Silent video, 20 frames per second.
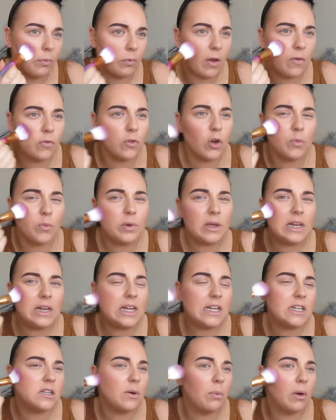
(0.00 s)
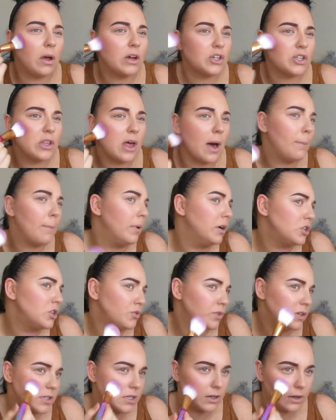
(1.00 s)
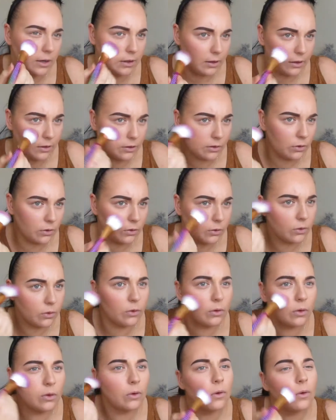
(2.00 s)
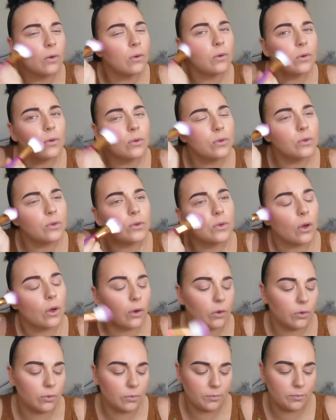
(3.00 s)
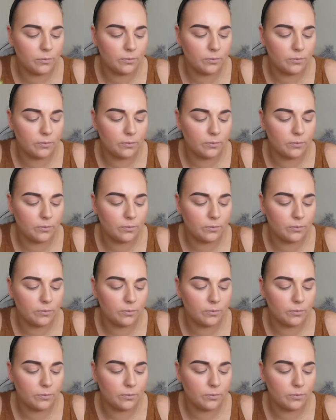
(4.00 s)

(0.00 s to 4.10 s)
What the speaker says: I've not been into blush that much recently, so